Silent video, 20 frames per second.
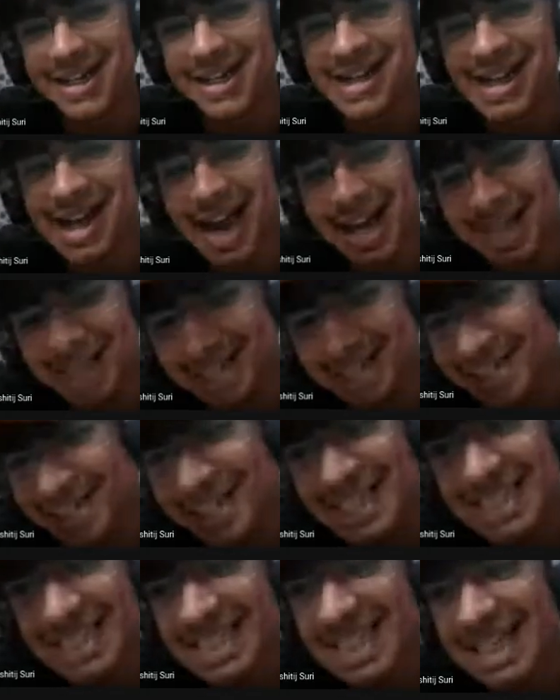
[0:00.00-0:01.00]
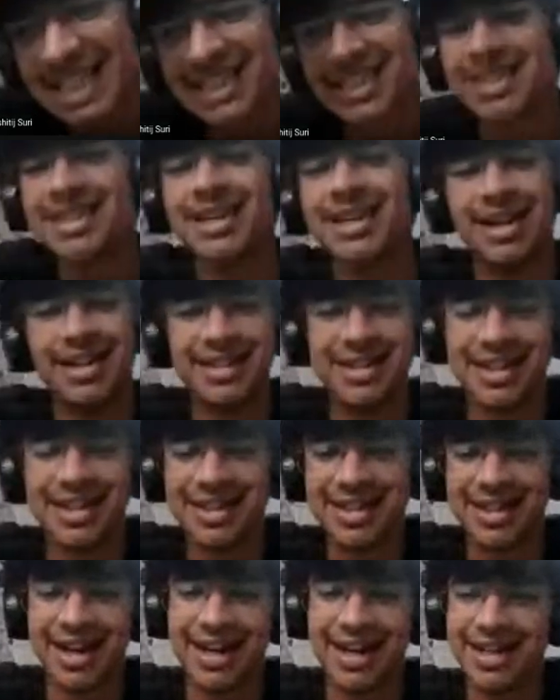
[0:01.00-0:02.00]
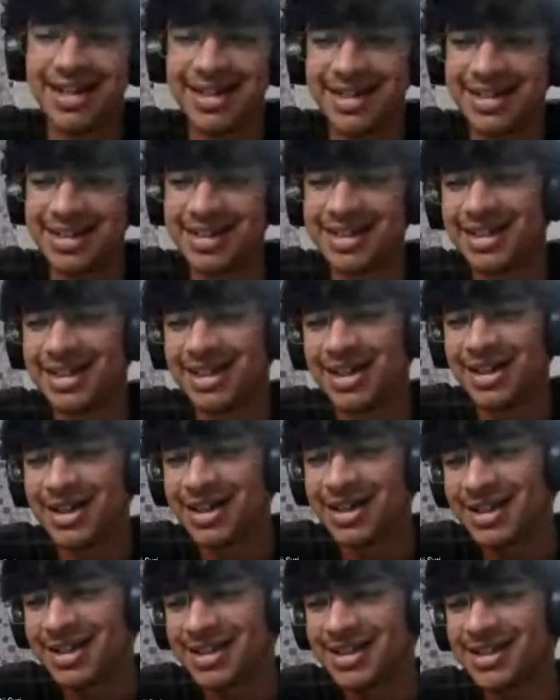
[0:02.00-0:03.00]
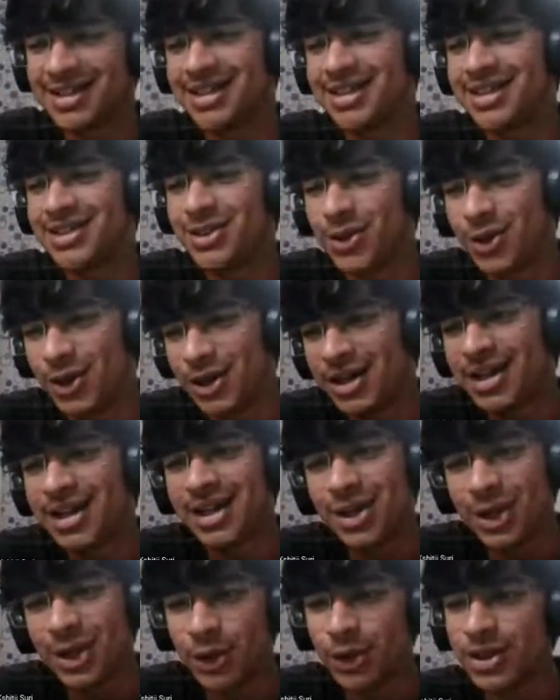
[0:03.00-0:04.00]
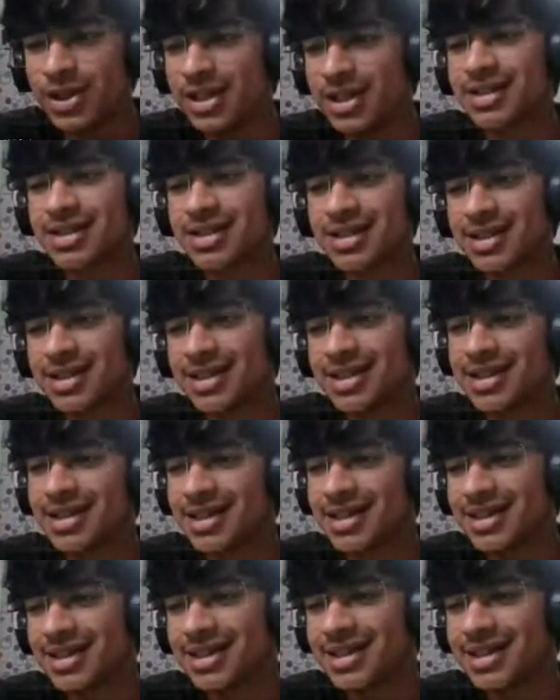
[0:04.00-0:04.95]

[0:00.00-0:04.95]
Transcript: And at least 60 answers right. You already know this.